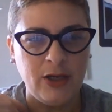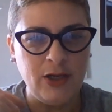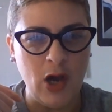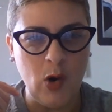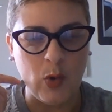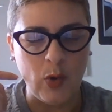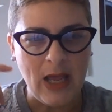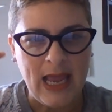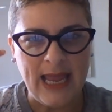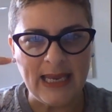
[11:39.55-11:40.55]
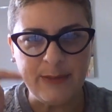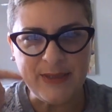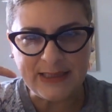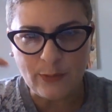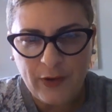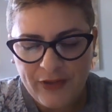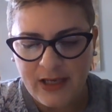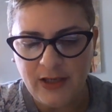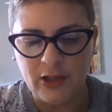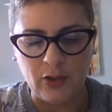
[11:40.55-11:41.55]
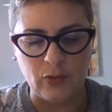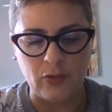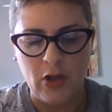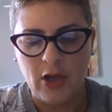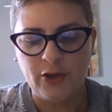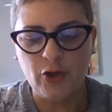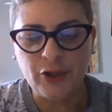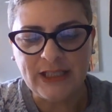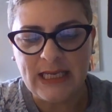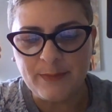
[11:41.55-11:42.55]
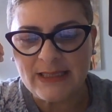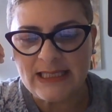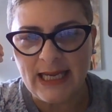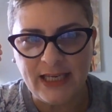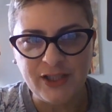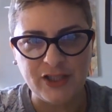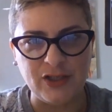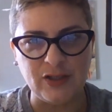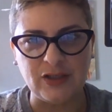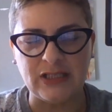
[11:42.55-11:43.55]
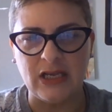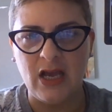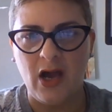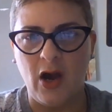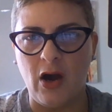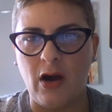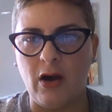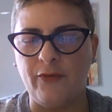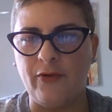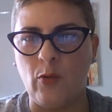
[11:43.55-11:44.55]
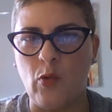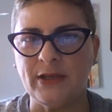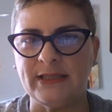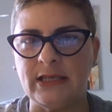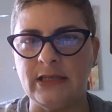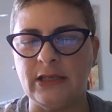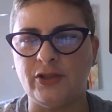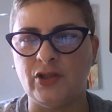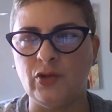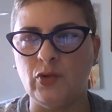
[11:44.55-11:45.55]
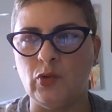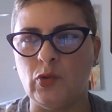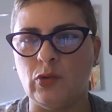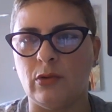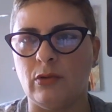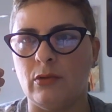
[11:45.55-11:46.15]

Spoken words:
No, enemies within you, your temptations of wanting to